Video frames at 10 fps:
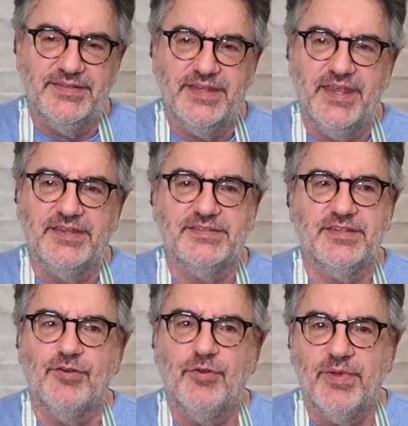takes
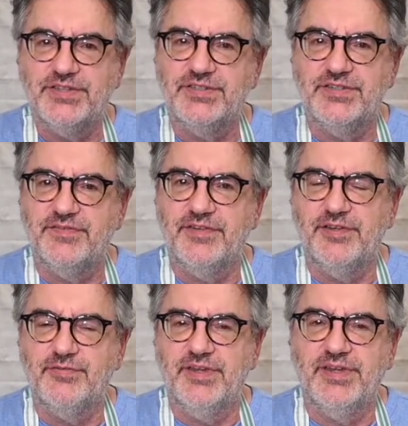a whole bunch of different
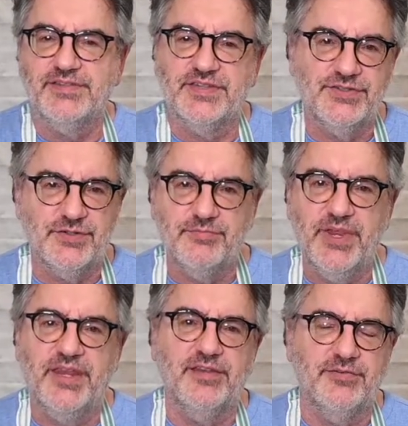ingredients as your
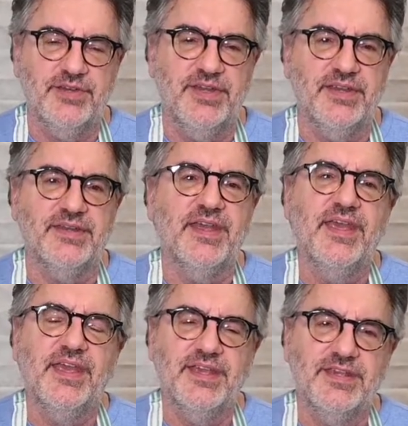main ingredient
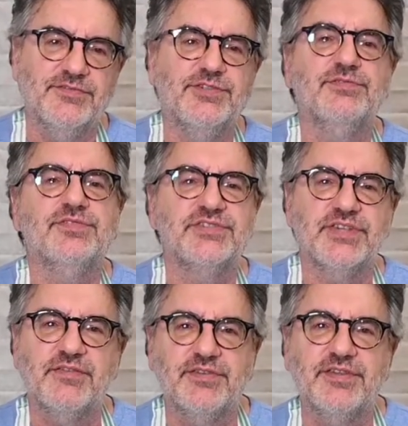and gives you
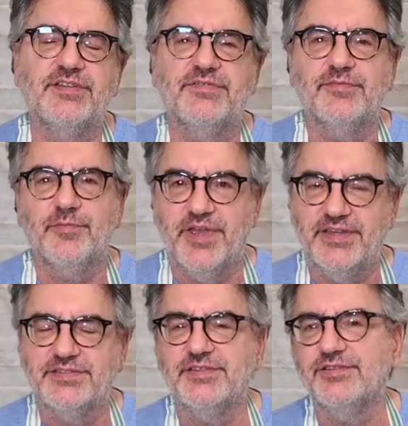7 different
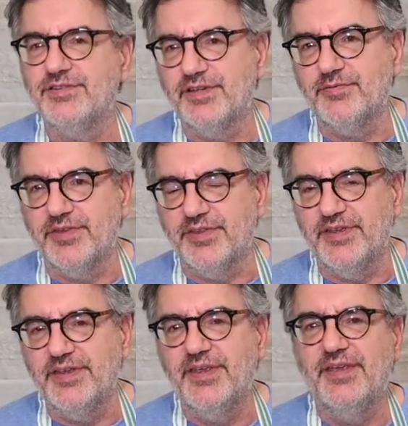ways to cook with
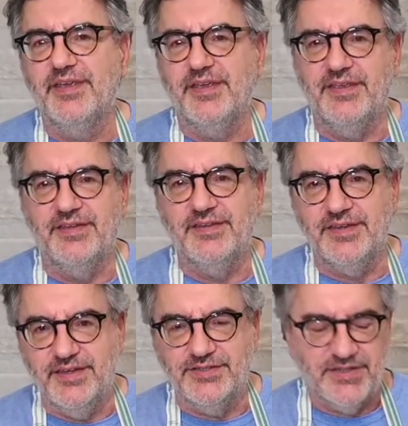it in
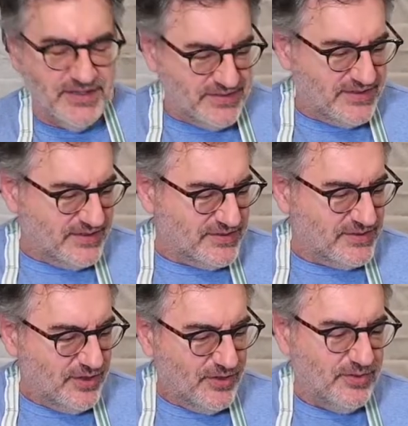each instance.
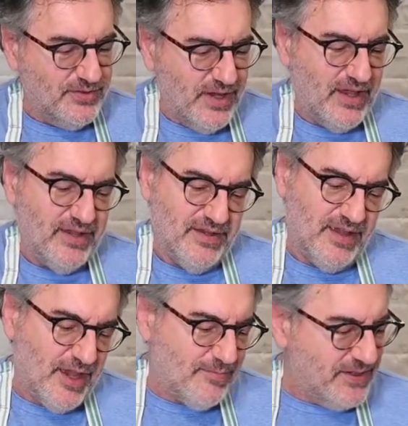So
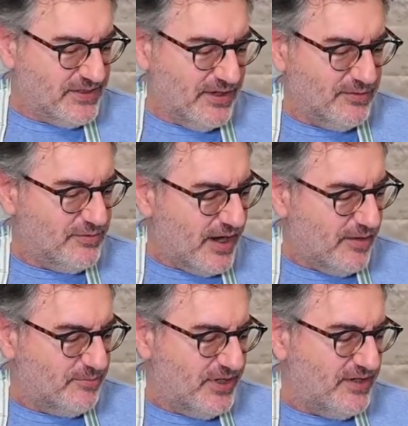I picked out
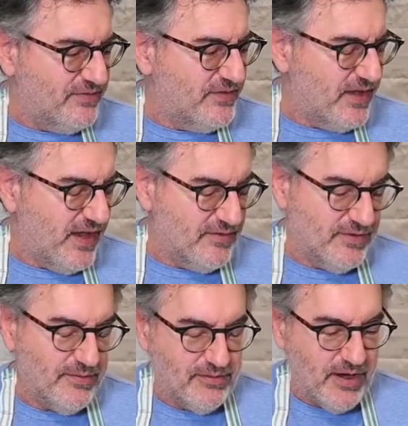ground beef, and
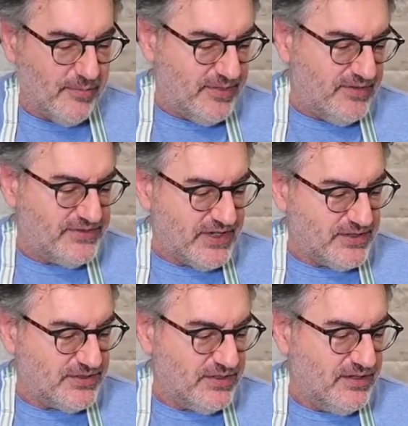from the ground beef
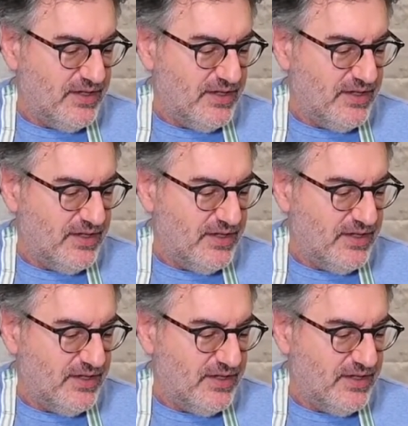section,